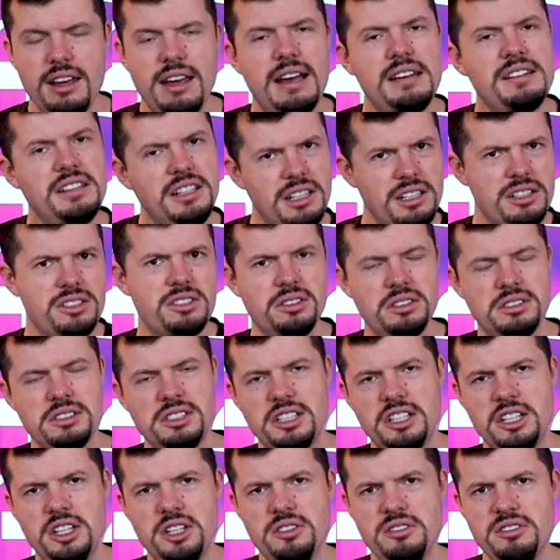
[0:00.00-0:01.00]
And then I
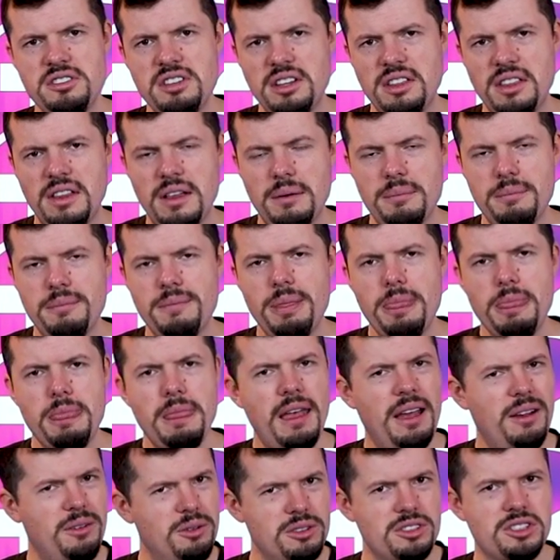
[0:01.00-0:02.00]
started using them
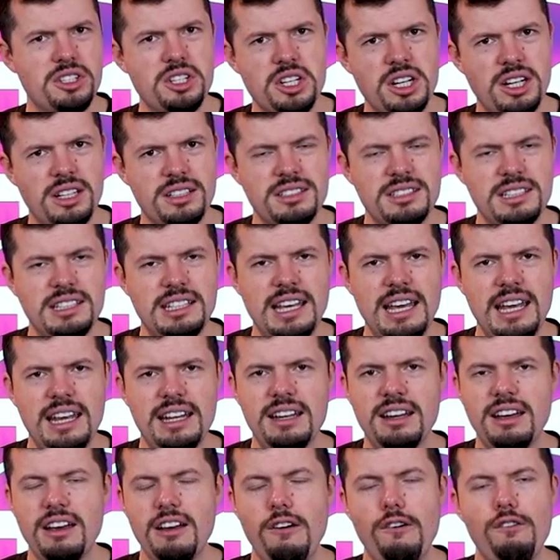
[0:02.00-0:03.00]
and was shocked
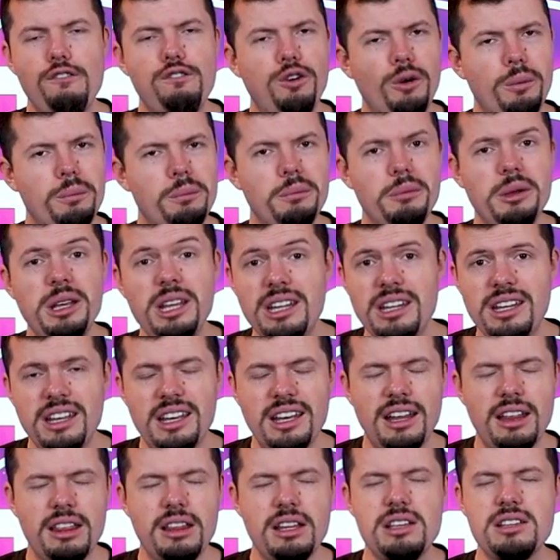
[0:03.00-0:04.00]
again. For
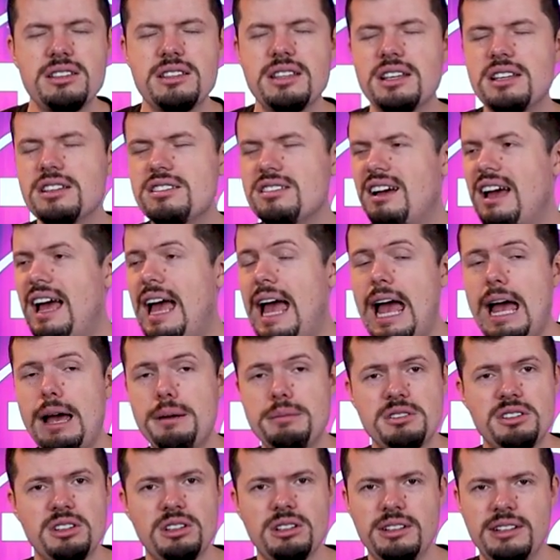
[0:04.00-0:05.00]
media, these things are
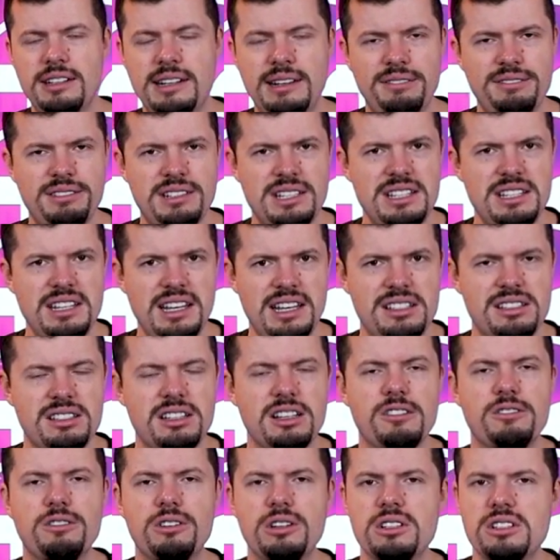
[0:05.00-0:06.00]
absolutely
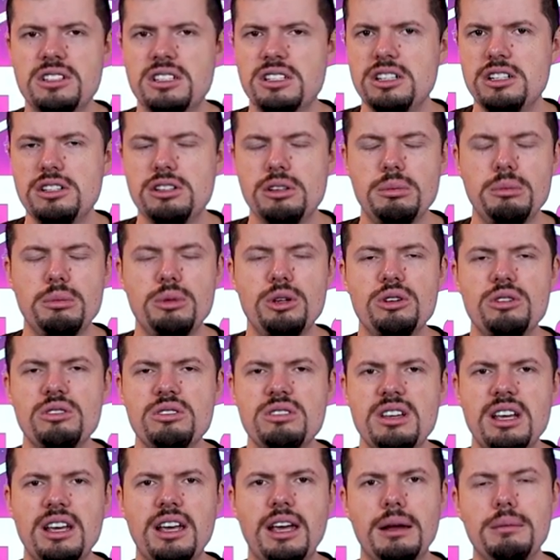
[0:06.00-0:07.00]
fantastic. For listening to
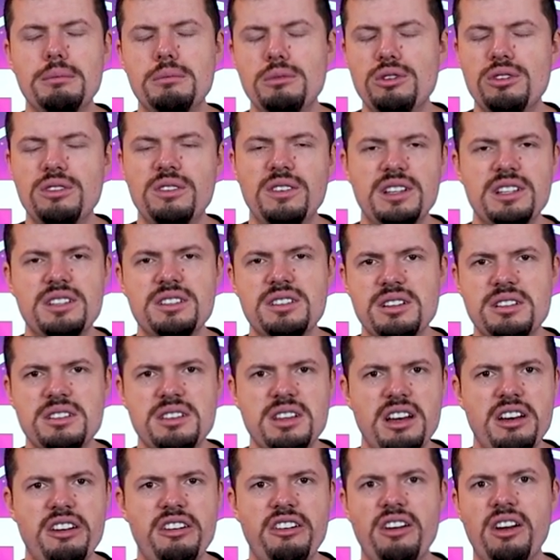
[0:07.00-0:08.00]
music and movies, et
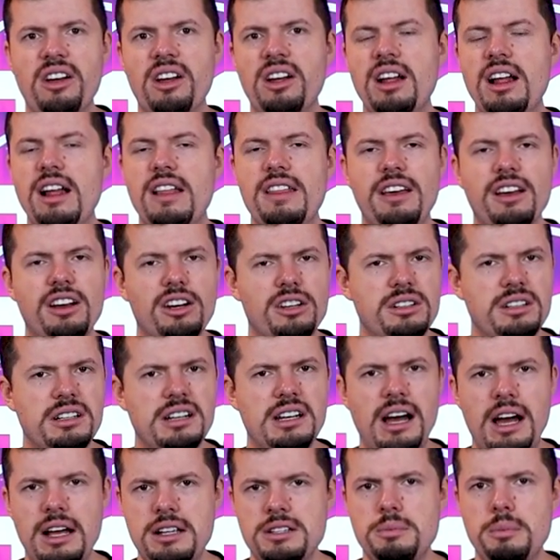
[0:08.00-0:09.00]
cetera. They've got
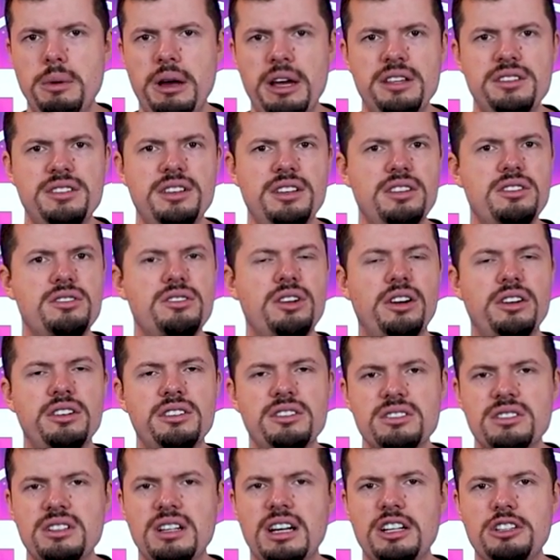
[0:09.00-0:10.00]
nice bassy
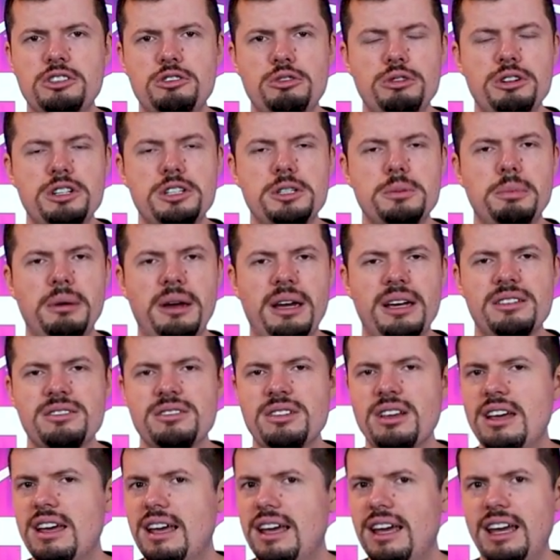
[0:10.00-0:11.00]
tones, nice rich
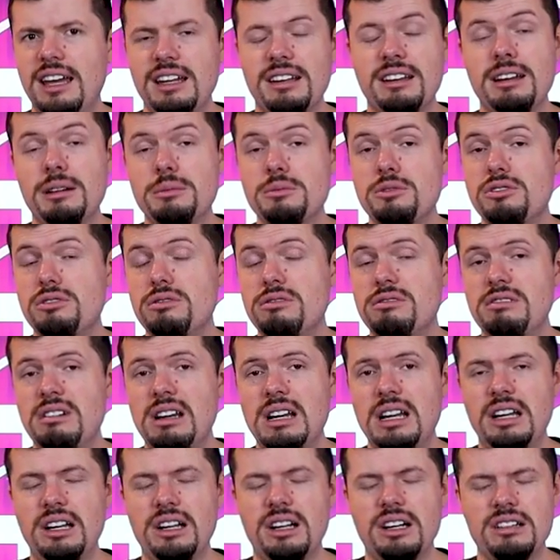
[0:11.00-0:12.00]
bass. It comes through
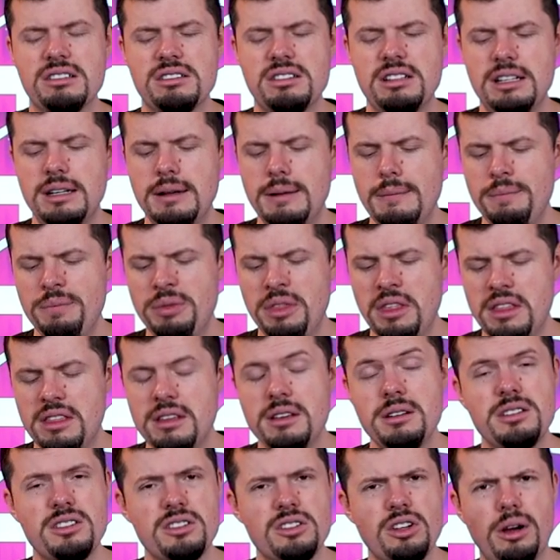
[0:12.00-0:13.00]
really nicely.
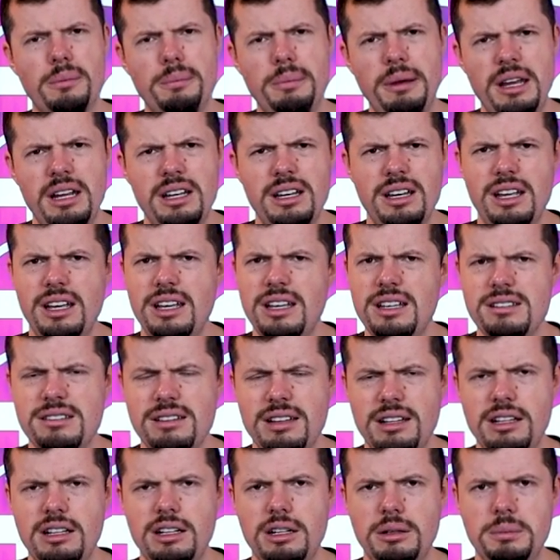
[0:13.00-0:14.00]
The top end is
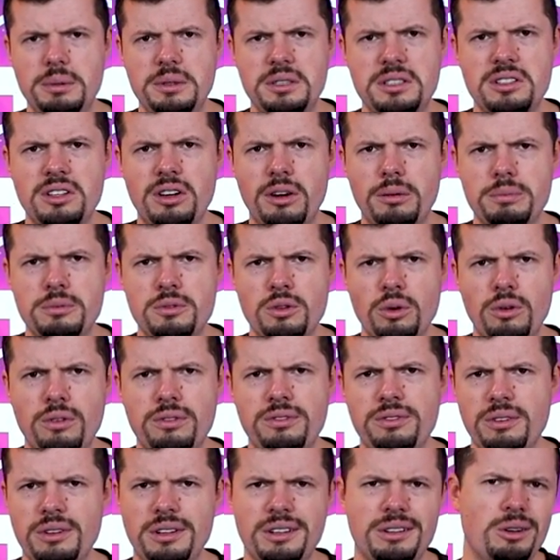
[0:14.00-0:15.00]
a little bit topped
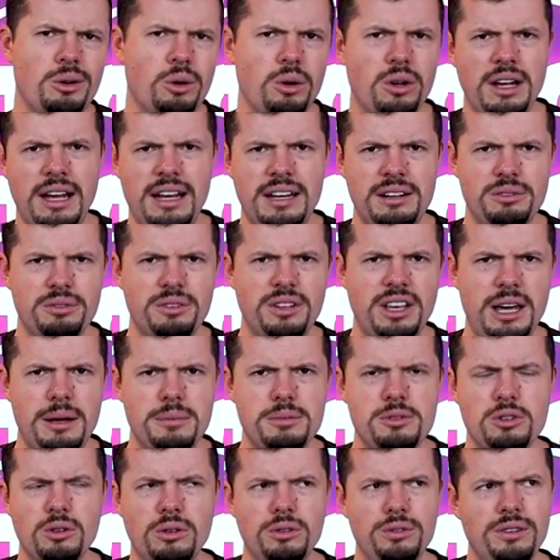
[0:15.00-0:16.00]
off or kind of
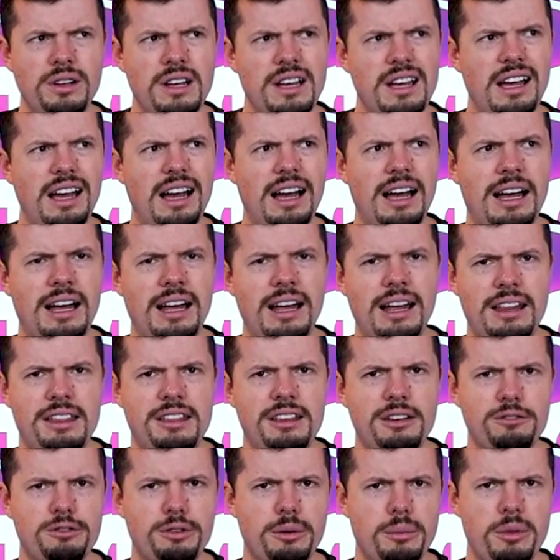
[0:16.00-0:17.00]
capped off, uh, I
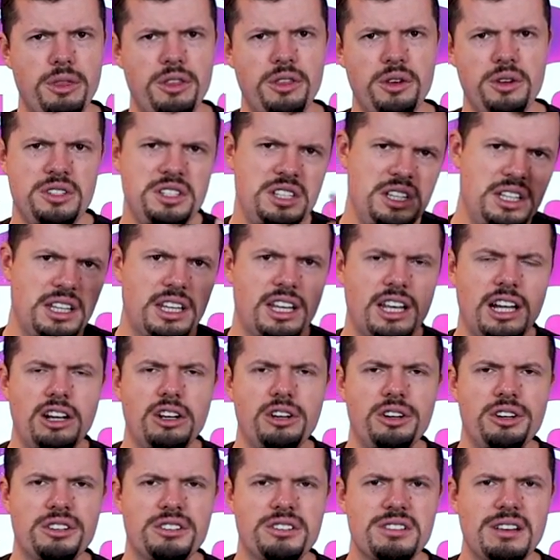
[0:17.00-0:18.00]
think from thirteen
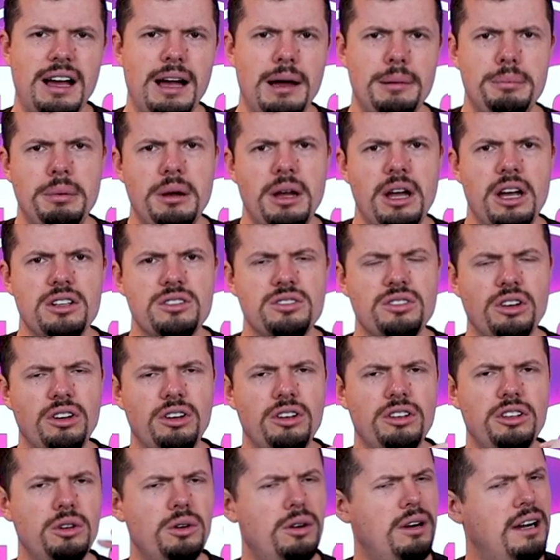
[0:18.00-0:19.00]
kilohertz up. So
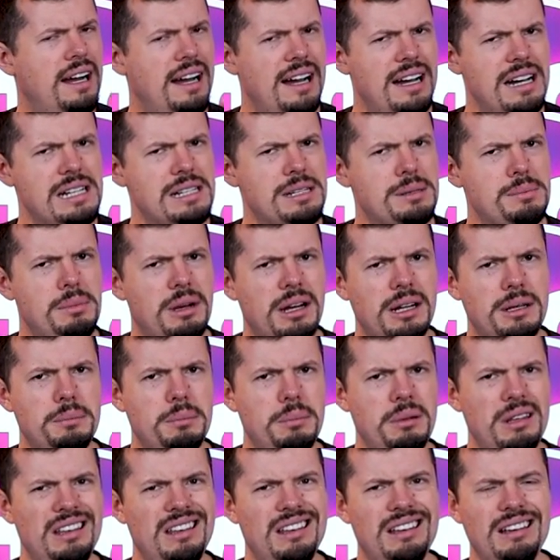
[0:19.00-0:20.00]
your highs
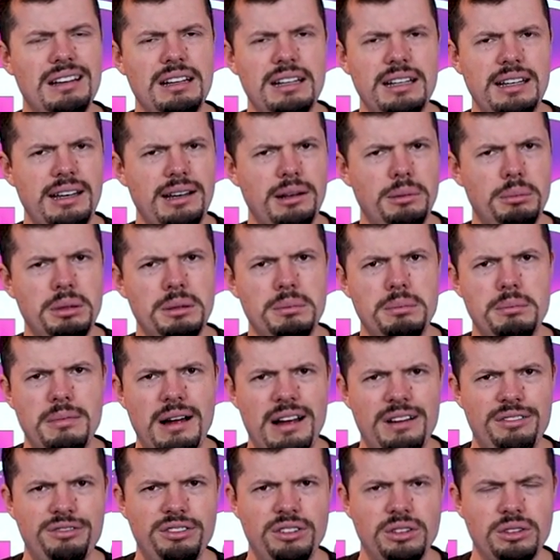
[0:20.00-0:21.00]
might be a little bit
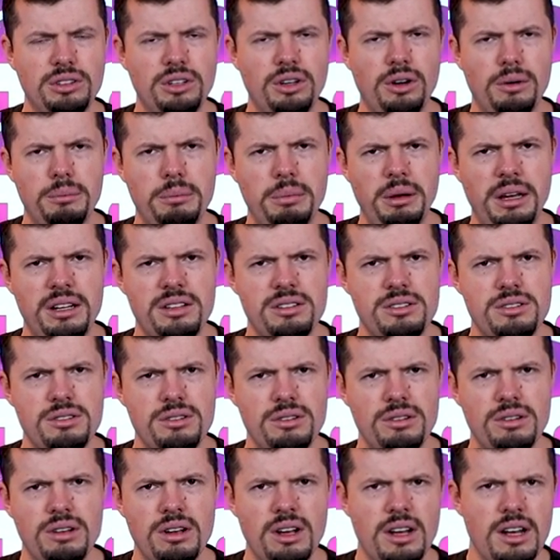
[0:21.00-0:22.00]
muffled compared
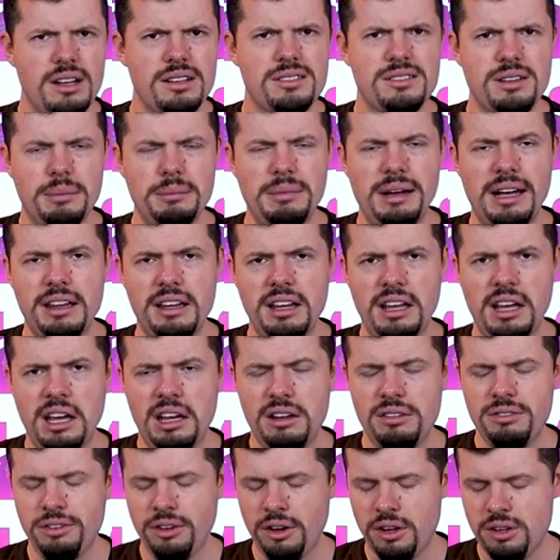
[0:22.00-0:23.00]
to some other
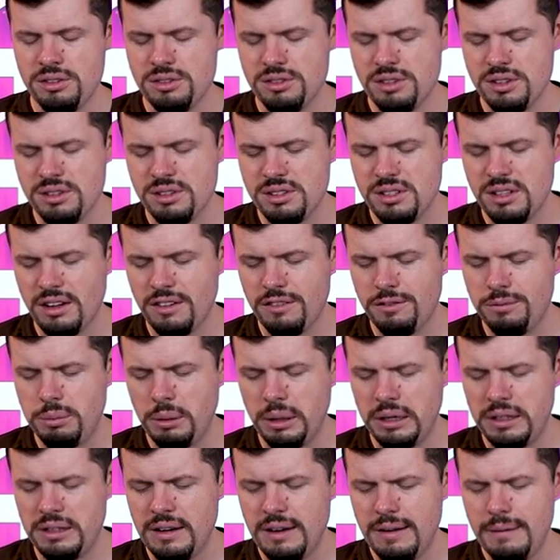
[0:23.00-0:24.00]
headphones and stuff,
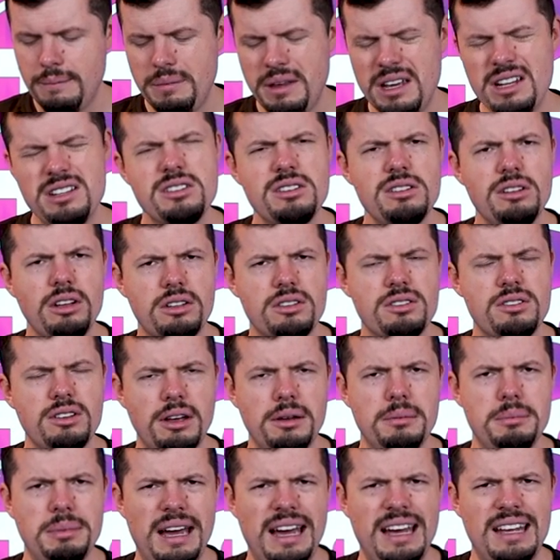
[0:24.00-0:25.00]
but it's not
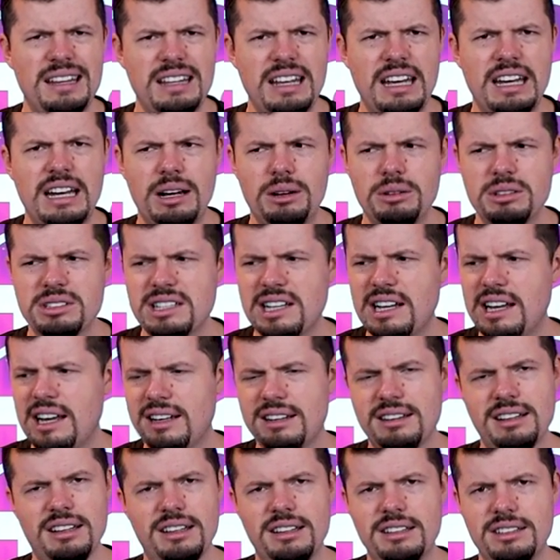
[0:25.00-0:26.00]
so bad that I was
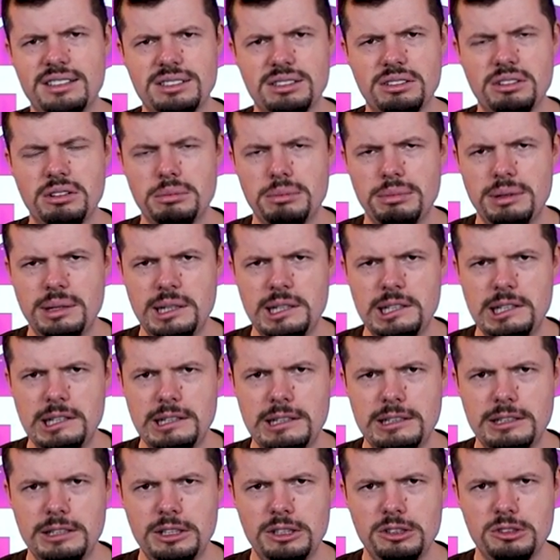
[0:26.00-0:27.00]
like, no, these are completely
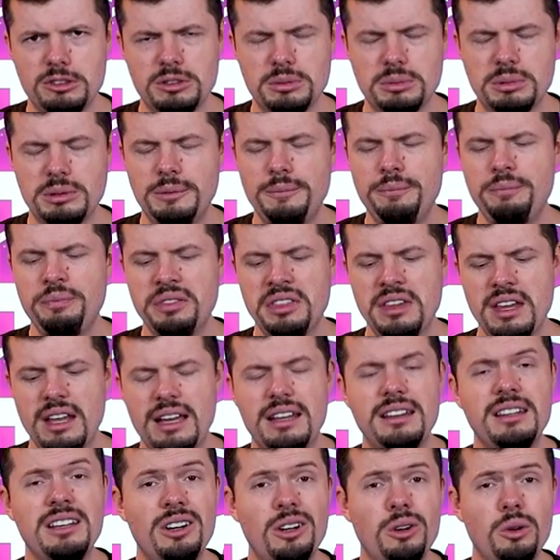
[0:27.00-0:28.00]
unusable.
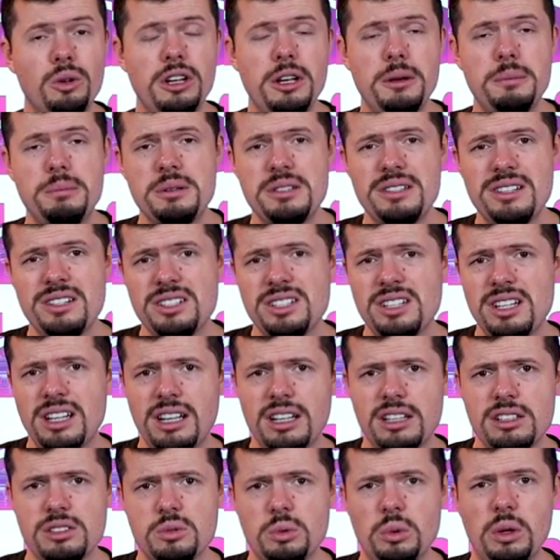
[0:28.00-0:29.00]
The audio
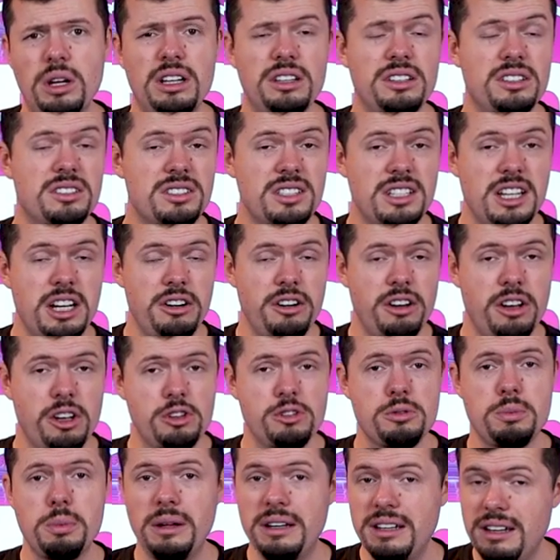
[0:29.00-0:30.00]
positioning as well, the stereo
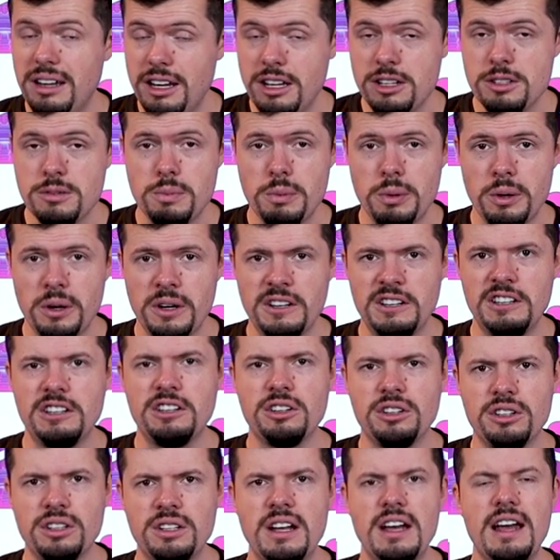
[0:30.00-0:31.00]
split is pretty
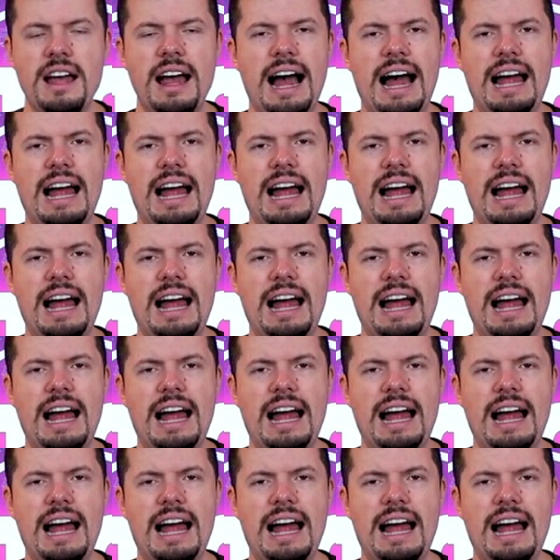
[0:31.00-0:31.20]
good.